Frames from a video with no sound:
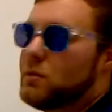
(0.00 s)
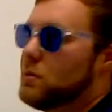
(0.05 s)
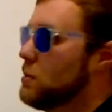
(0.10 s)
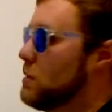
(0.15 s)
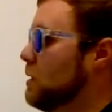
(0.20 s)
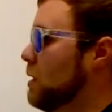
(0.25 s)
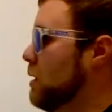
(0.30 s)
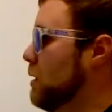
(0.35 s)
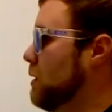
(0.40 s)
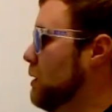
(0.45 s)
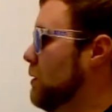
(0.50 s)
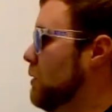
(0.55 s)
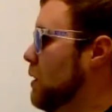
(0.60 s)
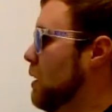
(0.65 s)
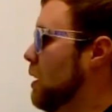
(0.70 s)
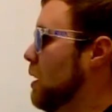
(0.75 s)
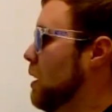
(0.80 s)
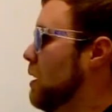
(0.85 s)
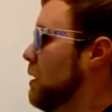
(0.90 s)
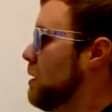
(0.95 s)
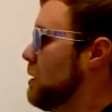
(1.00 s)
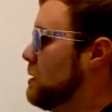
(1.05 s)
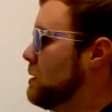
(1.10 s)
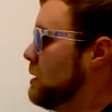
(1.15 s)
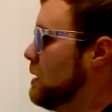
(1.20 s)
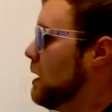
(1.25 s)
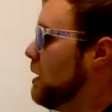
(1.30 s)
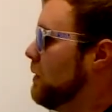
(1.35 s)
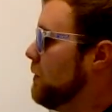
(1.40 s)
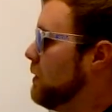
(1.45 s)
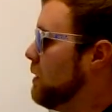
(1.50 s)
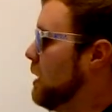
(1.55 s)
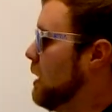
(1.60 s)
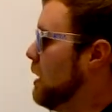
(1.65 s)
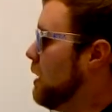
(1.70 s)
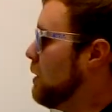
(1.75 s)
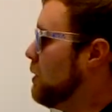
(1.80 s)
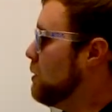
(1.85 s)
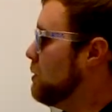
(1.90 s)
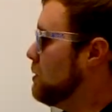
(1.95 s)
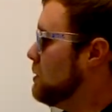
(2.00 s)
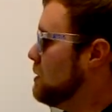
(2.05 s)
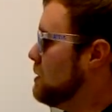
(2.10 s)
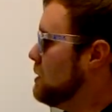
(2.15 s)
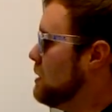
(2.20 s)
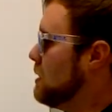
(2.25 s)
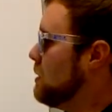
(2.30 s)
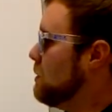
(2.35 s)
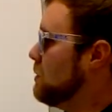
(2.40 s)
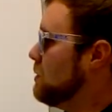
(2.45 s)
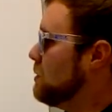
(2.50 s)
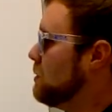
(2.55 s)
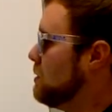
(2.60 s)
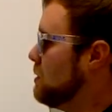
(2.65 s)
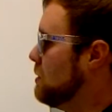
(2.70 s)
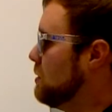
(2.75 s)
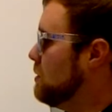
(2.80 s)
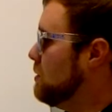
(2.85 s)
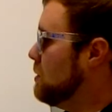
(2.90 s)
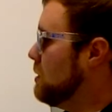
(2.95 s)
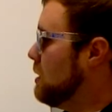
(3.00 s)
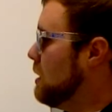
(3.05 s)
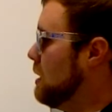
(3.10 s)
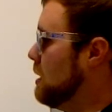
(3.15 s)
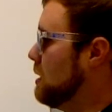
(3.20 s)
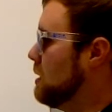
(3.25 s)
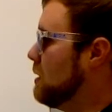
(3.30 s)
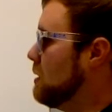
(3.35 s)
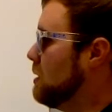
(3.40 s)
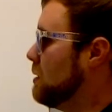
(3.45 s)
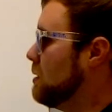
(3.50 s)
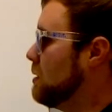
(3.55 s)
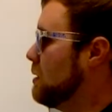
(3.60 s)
So you got the sine of an angle is equal to, again,